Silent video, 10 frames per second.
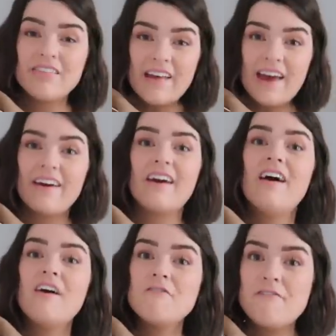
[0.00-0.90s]
thick
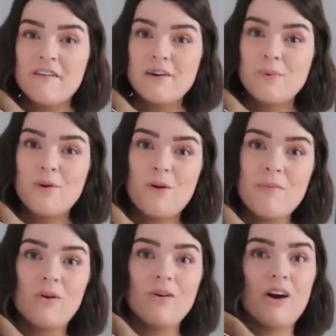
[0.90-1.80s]
very warm
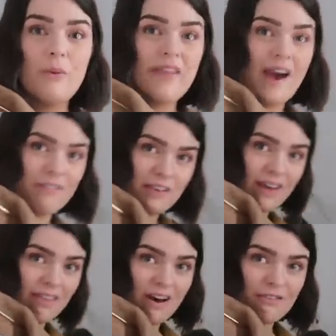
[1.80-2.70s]
it'll go with
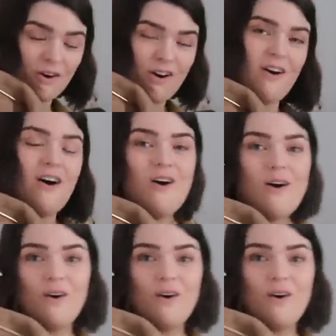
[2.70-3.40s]
everything that I've got